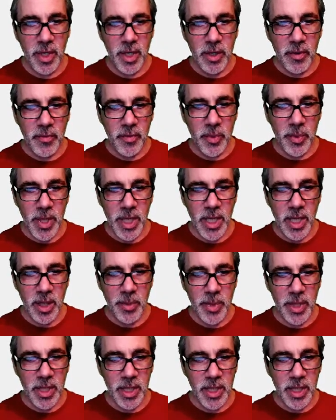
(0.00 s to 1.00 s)
For me, I'm in
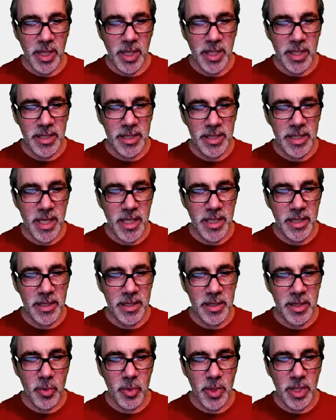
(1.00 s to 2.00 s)
the United States, so
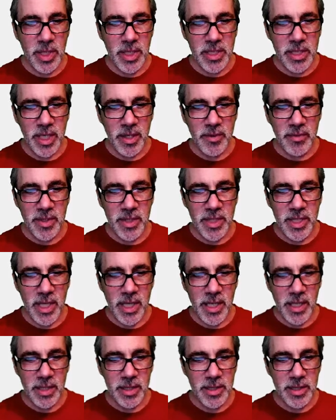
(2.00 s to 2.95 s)
we're going to save the settings.